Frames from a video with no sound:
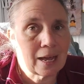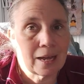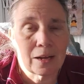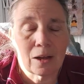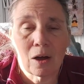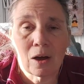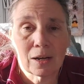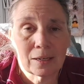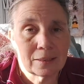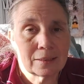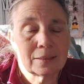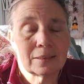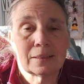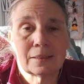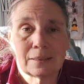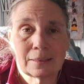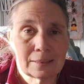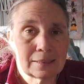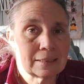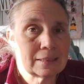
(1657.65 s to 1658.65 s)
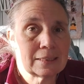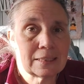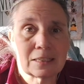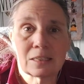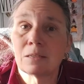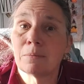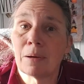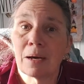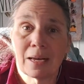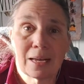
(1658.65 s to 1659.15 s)
I honestly
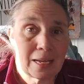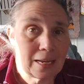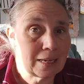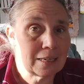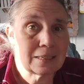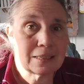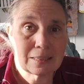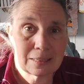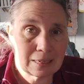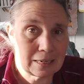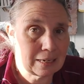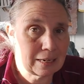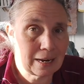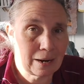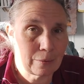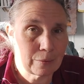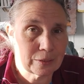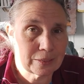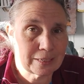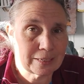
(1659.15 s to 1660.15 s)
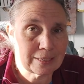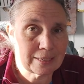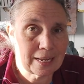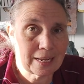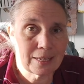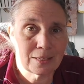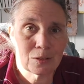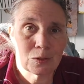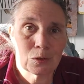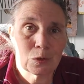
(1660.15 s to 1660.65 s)
stitch about 8 to 10 hours a
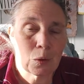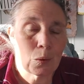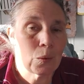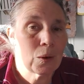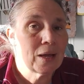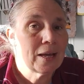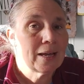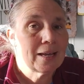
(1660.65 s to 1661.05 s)
day, so